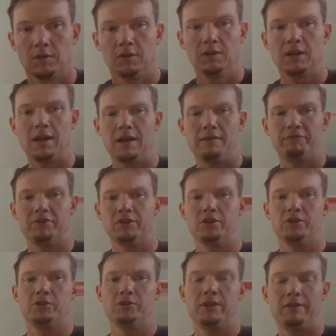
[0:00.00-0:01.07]
Good
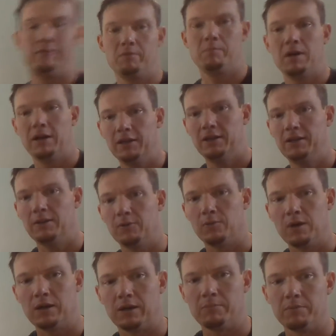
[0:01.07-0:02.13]
afternoon, everybody.
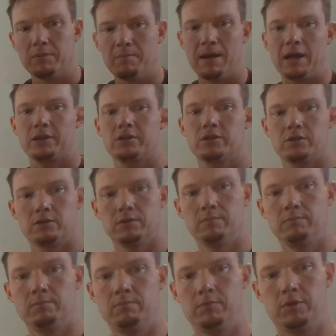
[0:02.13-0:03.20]
Welcome to
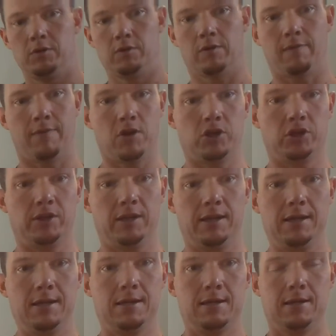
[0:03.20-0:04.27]
Backstrom
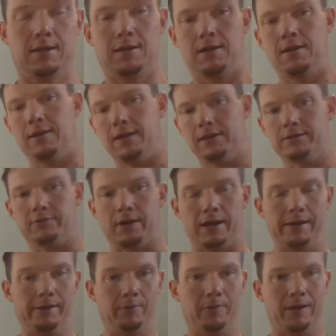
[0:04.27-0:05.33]
University. That's
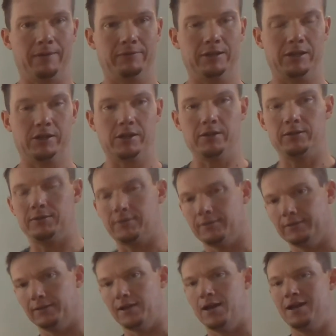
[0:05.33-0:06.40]
right, we have t-shirts.
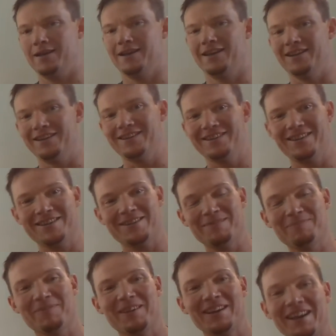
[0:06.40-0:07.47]

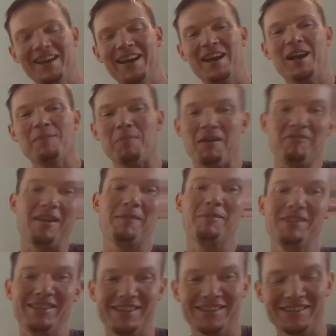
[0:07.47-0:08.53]
um, my
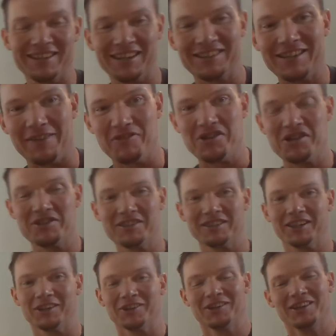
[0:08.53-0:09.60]
family did this like 7 years
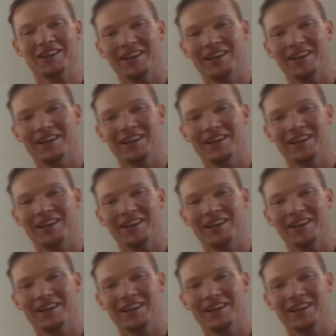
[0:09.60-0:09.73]
ago.